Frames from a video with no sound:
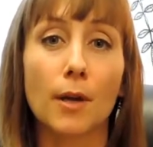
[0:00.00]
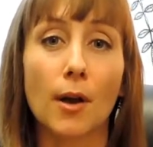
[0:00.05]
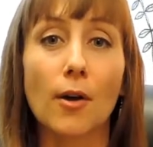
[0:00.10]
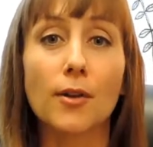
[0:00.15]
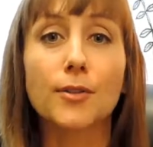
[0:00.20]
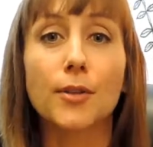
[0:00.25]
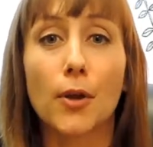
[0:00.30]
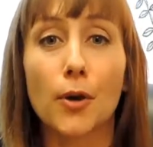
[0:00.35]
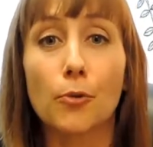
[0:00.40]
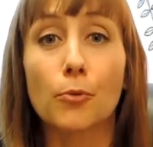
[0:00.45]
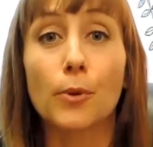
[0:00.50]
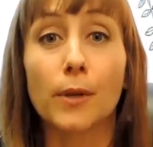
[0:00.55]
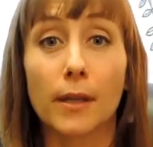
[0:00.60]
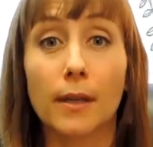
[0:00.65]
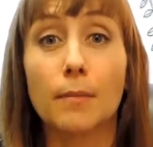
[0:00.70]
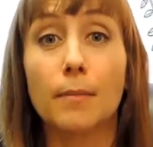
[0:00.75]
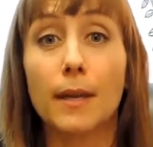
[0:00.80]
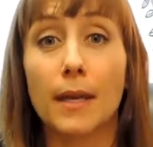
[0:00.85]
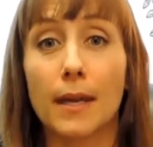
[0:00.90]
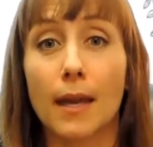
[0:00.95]
but also
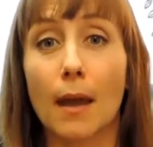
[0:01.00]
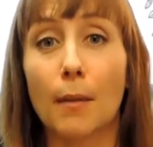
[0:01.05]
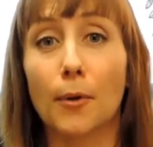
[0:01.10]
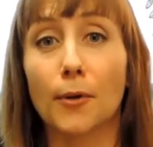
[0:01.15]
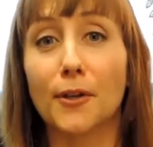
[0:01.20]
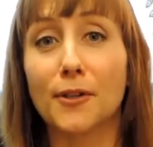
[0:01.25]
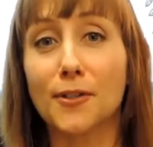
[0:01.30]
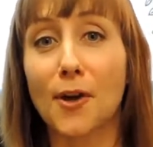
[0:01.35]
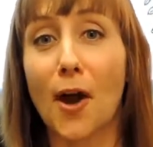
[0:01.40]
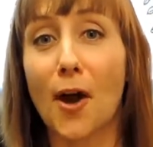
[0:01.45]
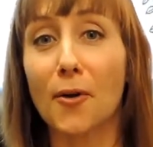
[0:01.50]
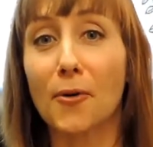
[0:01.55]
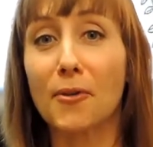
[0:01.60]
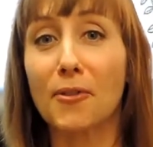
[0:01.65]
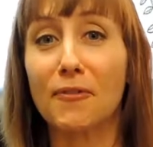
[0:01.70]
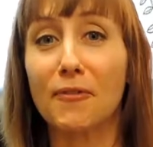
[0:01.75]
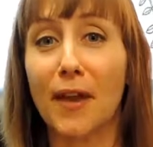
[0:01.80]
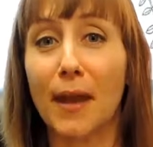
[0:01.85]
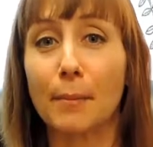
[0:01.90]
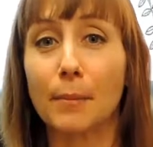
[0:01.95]
really being able to talk
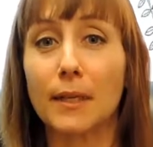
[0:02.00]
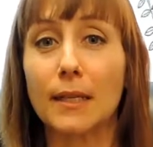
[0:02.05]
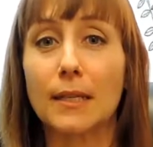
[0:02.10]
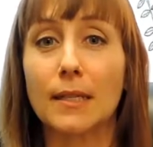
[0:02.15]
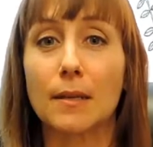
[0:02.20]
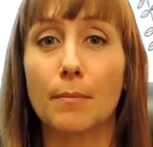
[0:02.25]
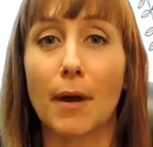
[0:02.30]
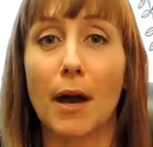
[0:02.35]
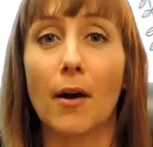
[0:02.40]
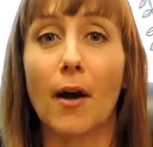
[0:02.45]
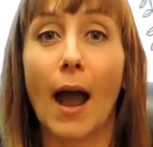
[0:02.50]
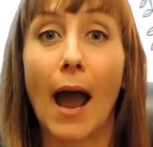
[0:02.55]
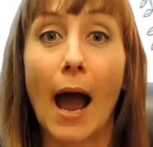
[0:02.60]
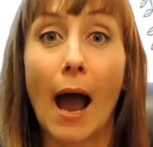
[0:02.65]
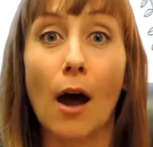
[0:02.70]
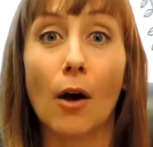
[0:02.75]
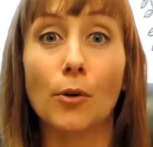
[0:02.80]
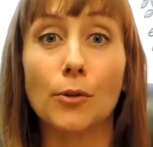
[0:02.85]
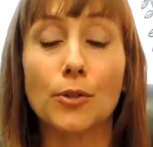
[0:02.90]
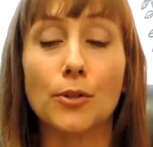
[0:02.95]
with families about
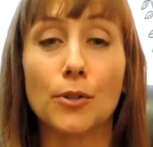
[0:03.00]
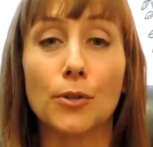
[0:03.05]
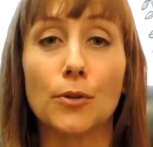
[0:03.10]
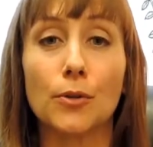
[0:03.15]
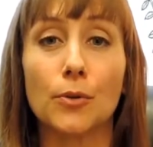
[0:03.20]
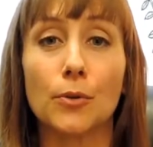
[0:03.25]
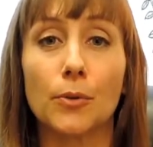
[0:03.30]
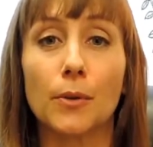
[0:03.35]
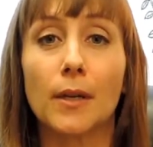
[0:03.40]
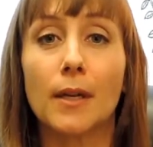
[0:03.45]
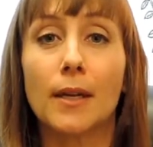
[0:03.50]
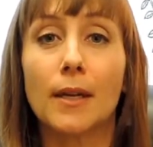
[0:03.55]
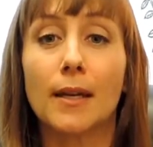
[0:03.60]
how to